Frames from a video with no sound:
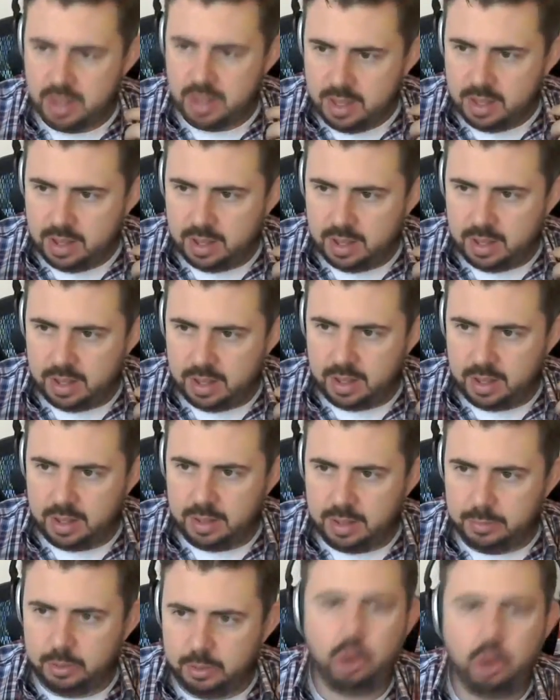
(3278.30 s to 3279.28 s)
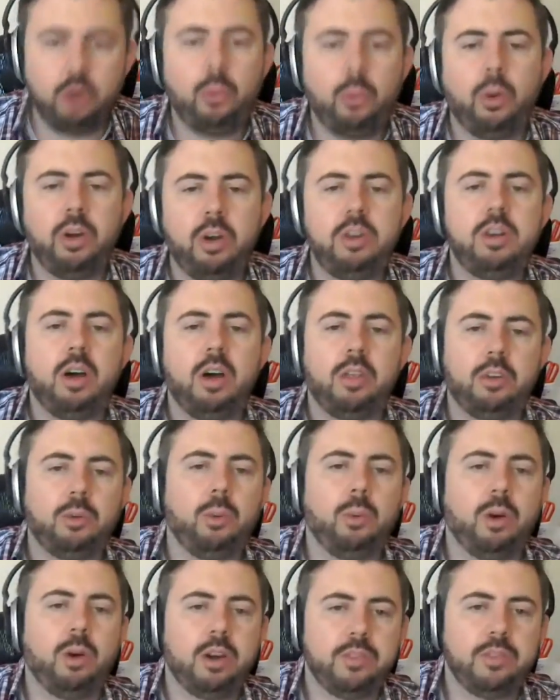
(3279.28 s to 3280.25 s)
go to another
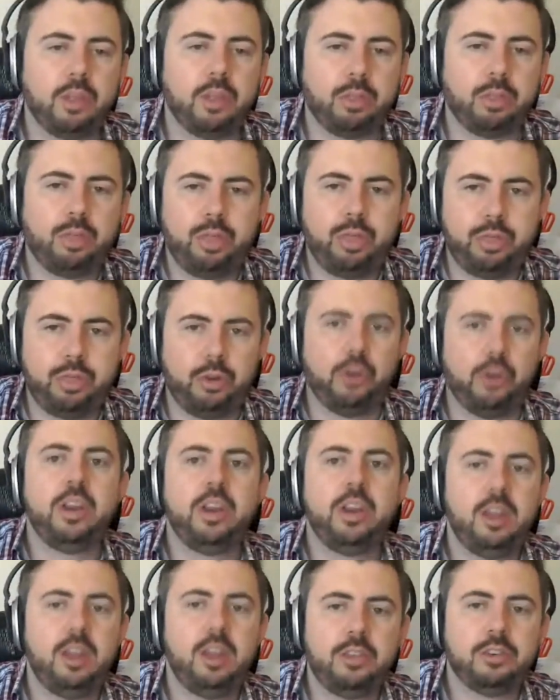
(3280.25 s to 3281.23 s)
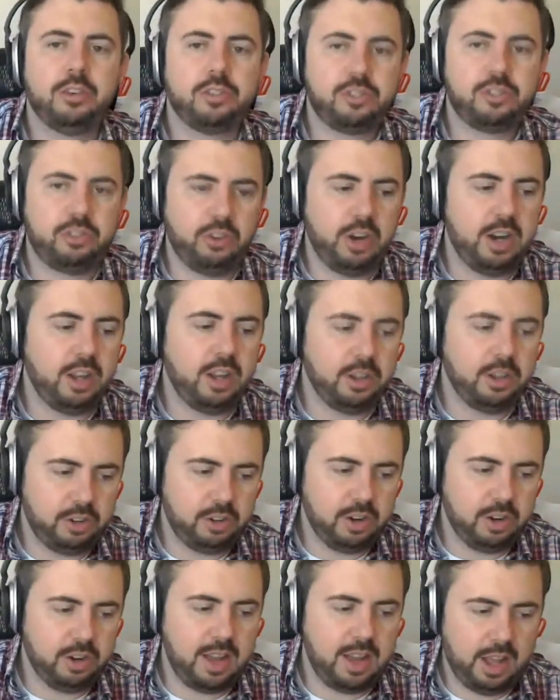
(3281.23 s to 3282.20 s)
one of the 30 other screenings you're
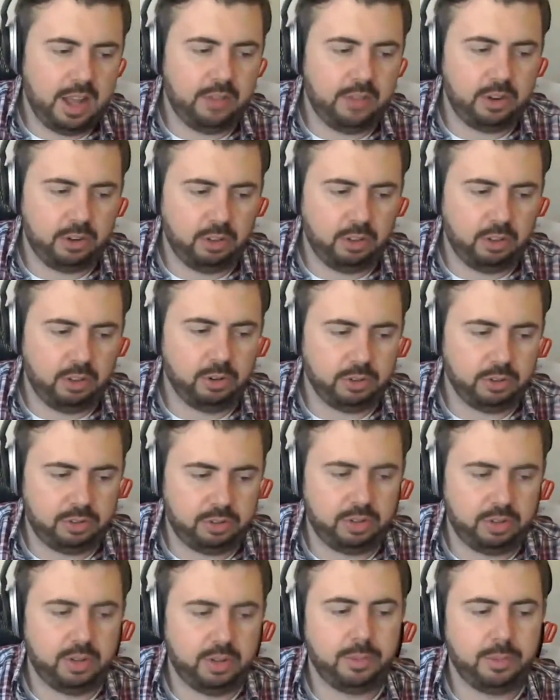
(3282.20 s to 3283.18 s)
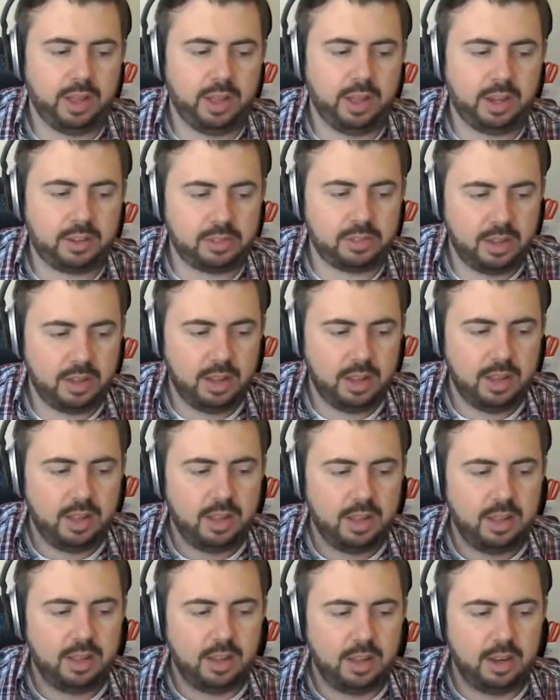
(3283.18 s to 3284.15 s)
going to have at your local Cineplex.
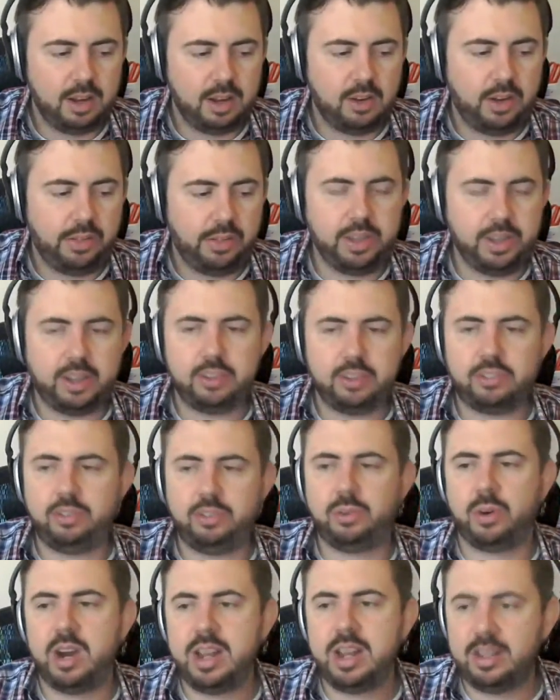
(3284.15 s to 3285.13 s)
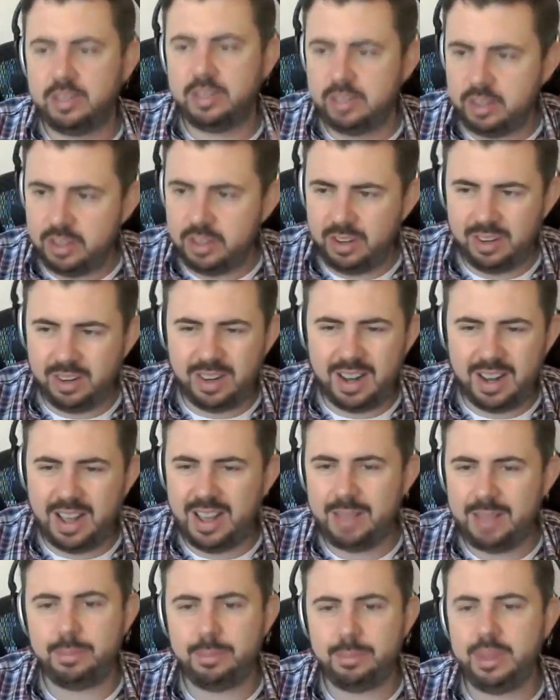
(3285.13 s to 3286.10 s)
I think it's great. You're
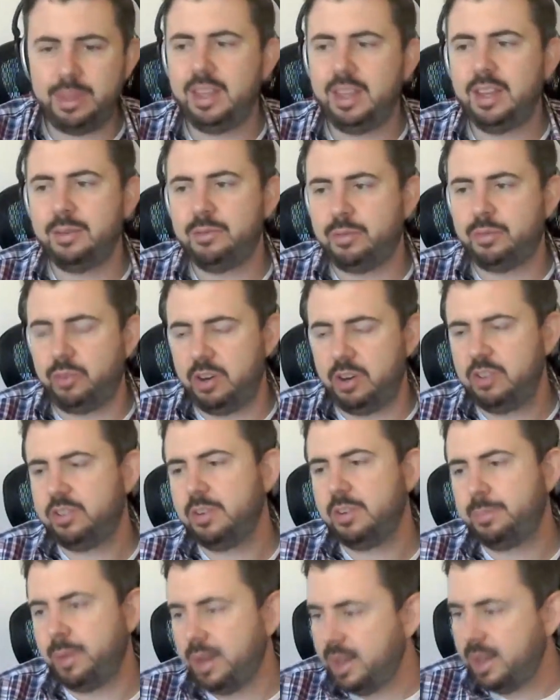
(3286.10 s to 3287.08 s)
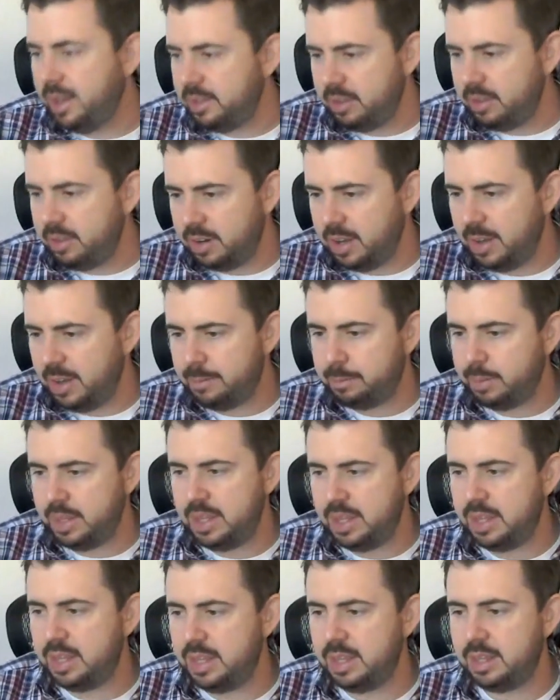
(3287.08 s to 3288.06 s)
not being infringed upon. You're not
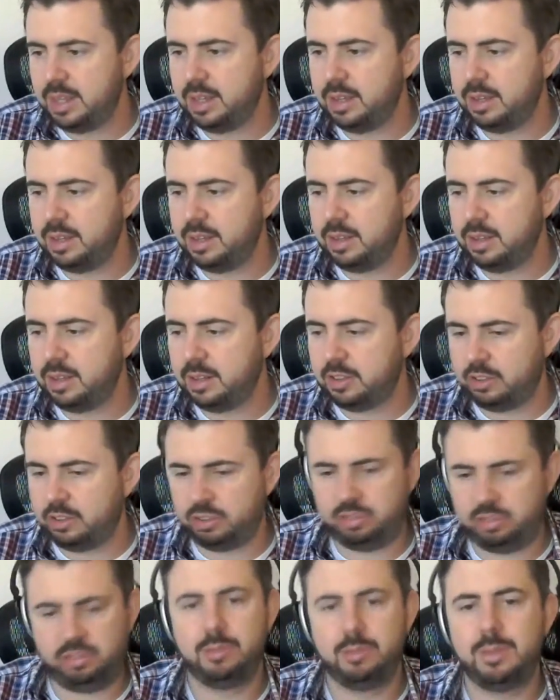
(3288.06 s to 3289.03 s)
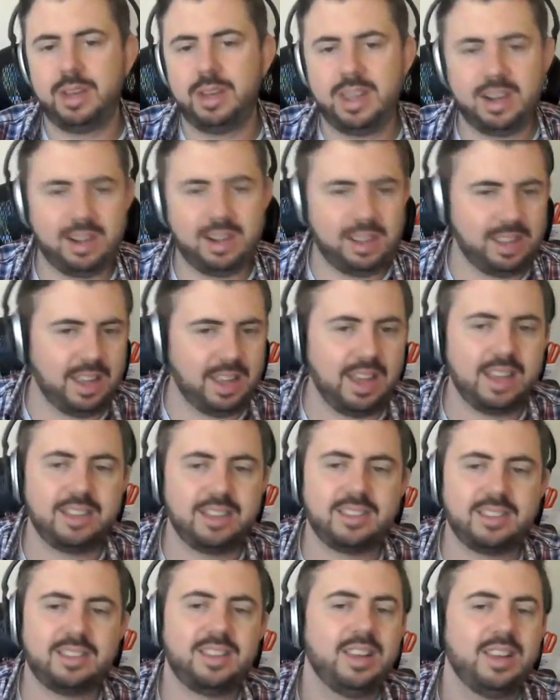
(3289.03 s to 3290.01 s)
being discriminated
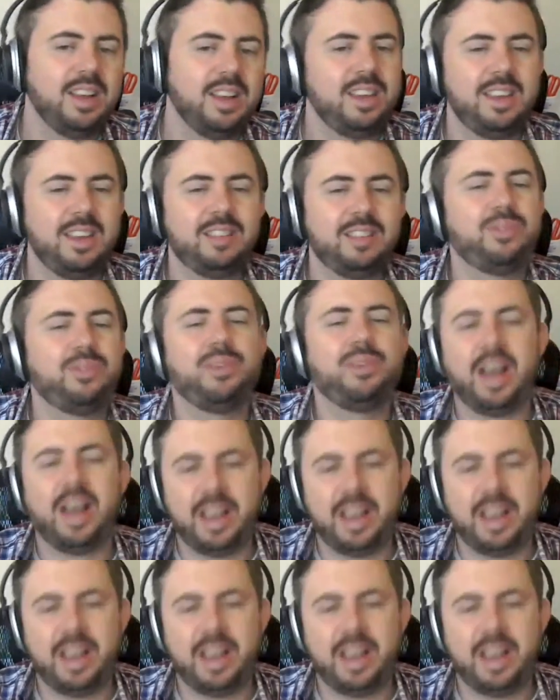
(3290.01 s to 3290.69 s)
against. It's fine.